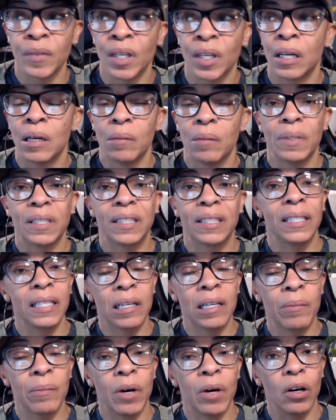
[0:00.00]
But then
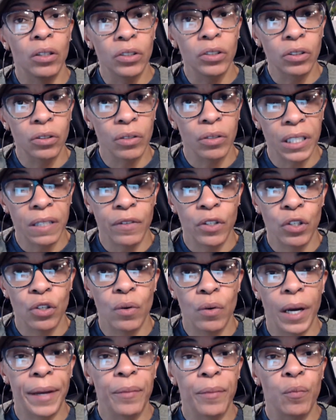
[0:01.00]
I'm also giving you
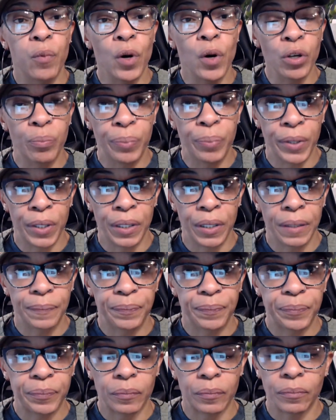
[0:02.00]
a workbook
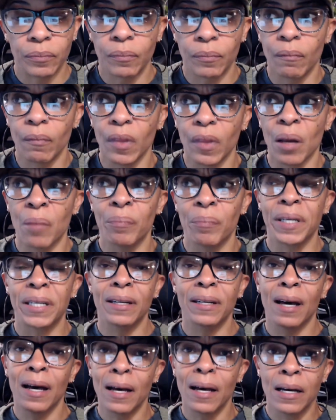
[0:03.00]

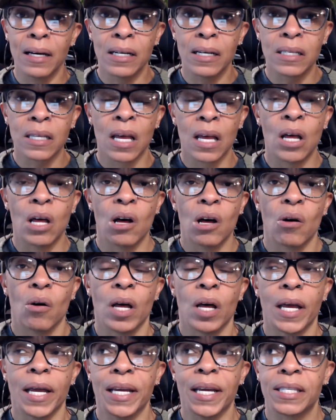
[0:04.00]
because
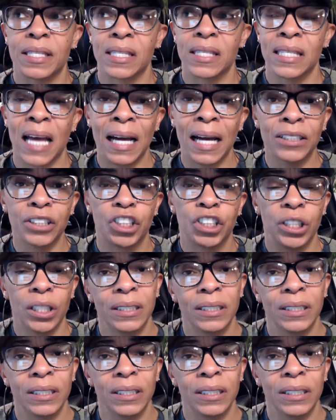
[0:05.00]
it's not just